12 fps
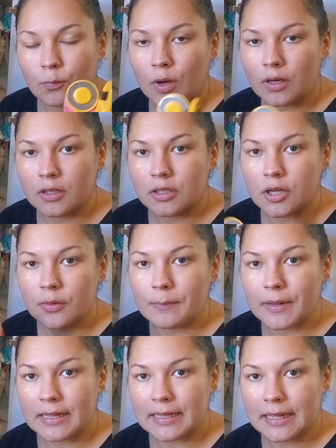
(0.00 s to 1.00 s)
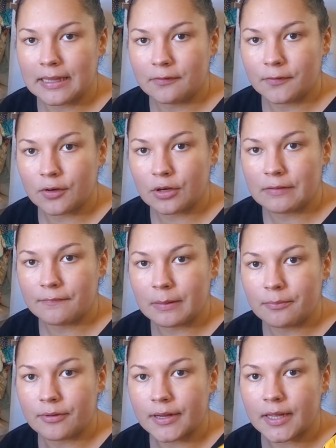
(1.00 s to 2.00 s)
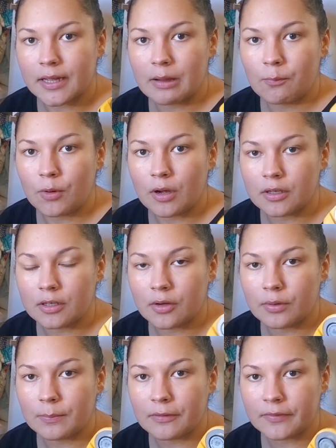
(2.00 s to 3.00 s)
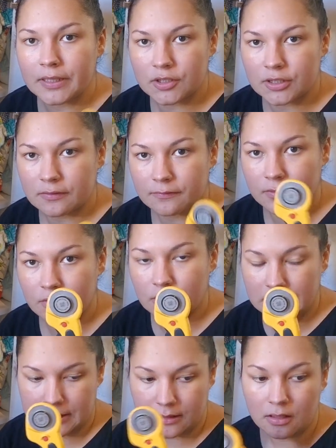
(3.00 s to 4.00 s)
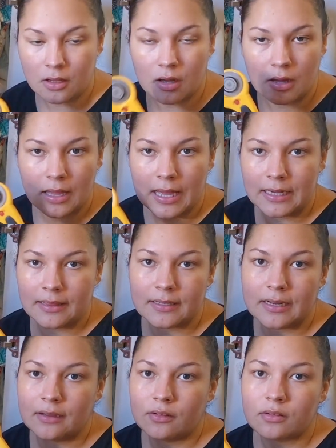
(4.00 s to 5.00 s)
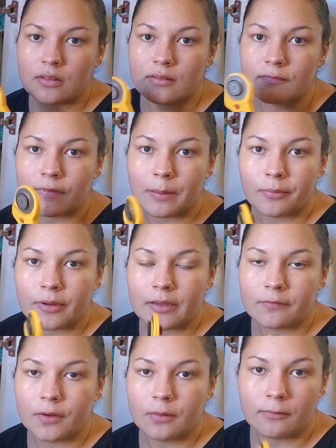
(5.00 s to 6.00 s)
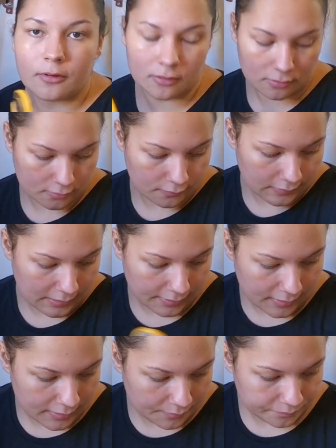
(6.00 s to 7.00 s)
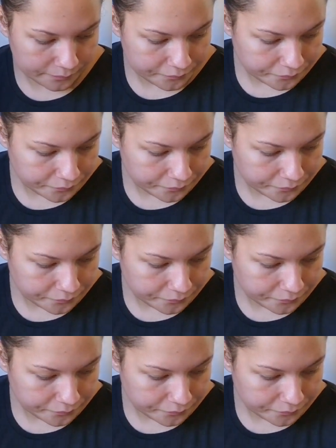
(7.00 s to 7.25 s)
One can go in my kitten for cutting fabric, and one can go in my finishing for cutting anything else, fabric, foam core, stuff like that.